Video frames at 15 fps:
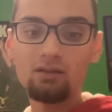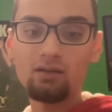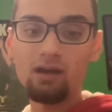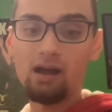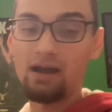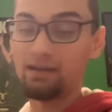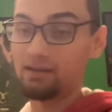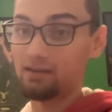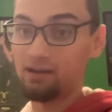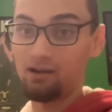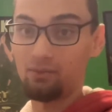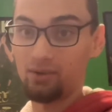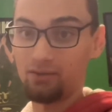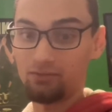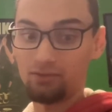I
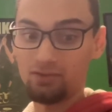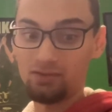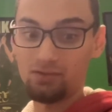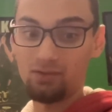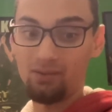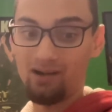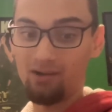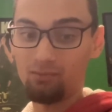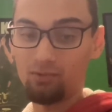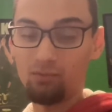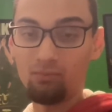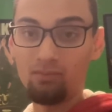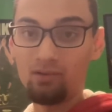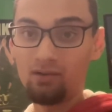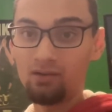cannot wait for this new
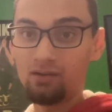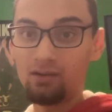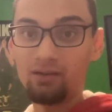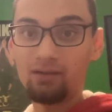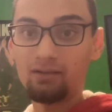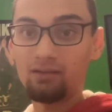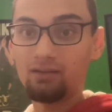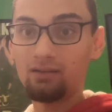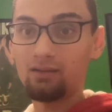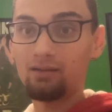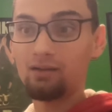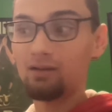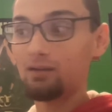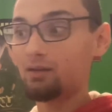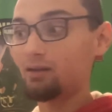album.
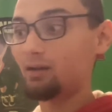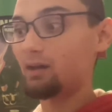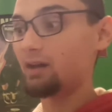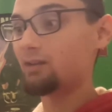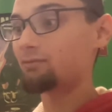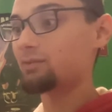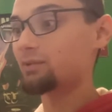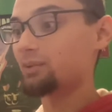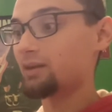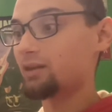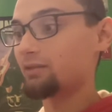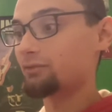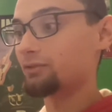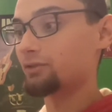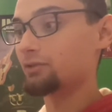I've been
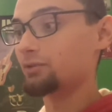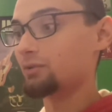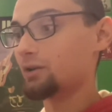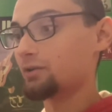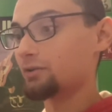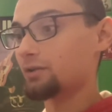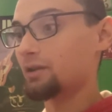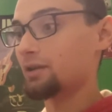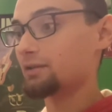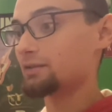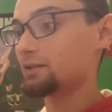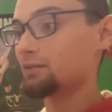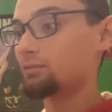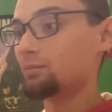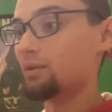waiting for a new 100 gecs
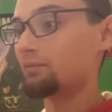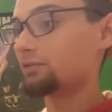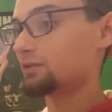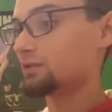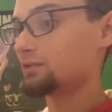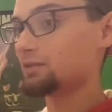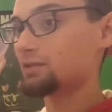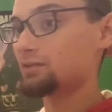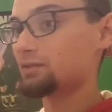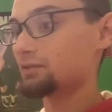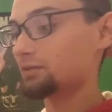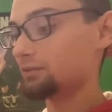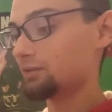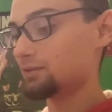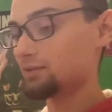album ever since I
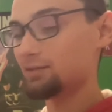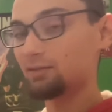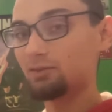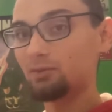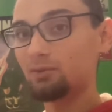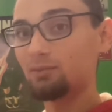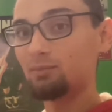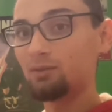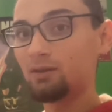started listening to him.